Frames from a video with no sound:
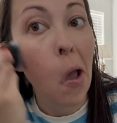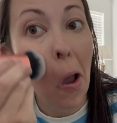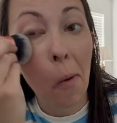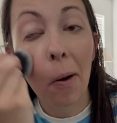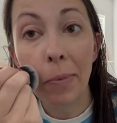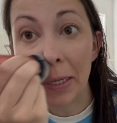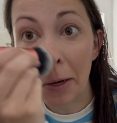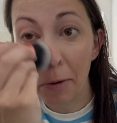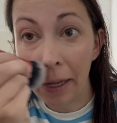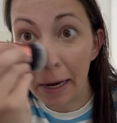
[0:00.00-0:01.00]
rubs it
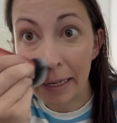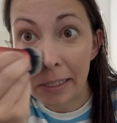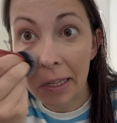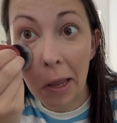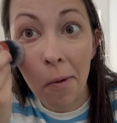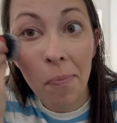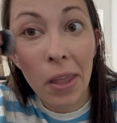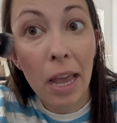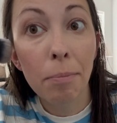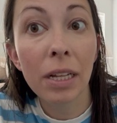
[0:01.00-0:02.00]
in really nicely
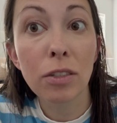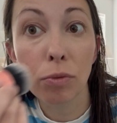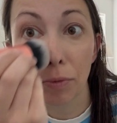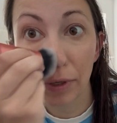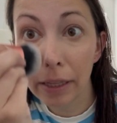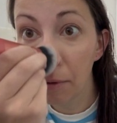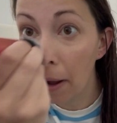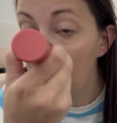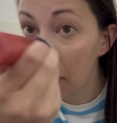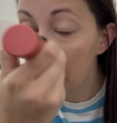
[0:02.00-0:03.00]
and blends really
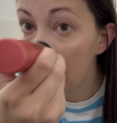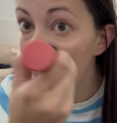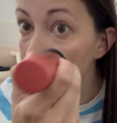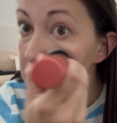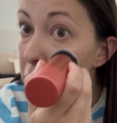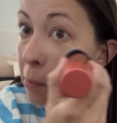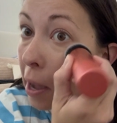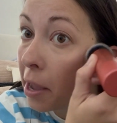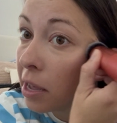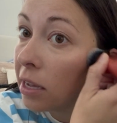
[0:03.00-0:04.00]
well into
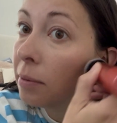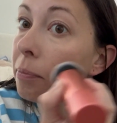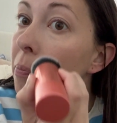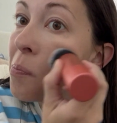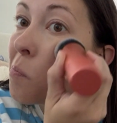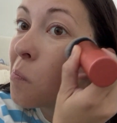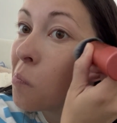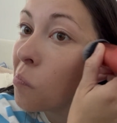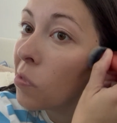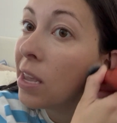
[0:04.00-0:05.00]
my
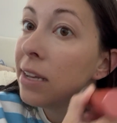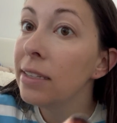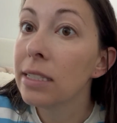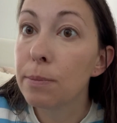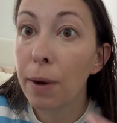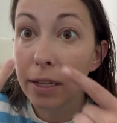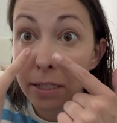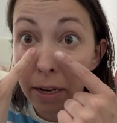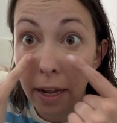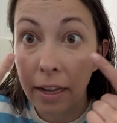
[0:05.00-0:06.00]
spots
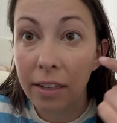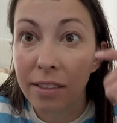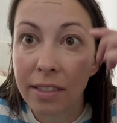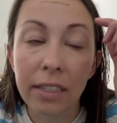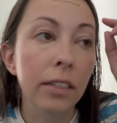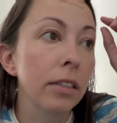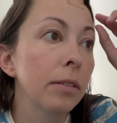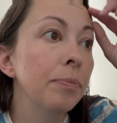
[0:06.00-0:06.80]
that I concealed.